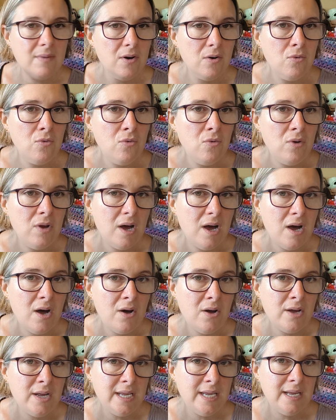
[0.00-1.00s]
all
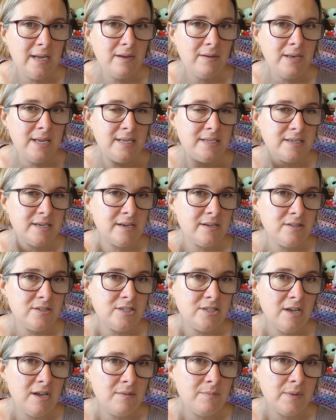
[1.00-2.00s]
I need to
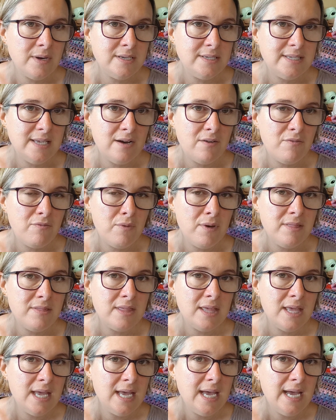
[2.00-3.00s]
concern myself
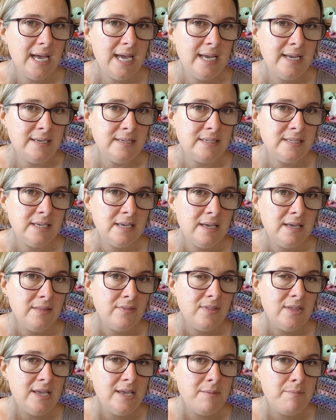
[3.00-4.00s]
with is
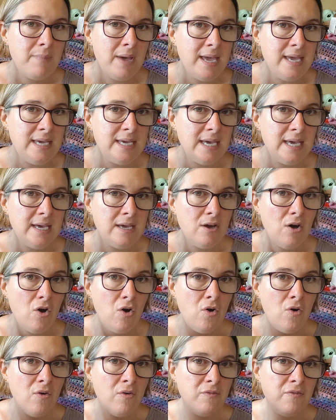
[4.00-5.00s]
the making
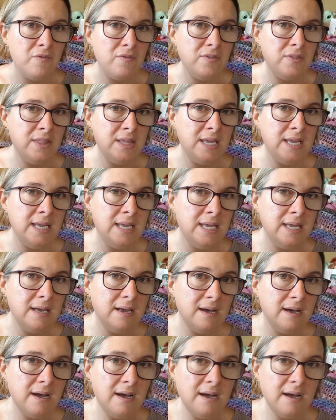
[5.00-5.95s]
of the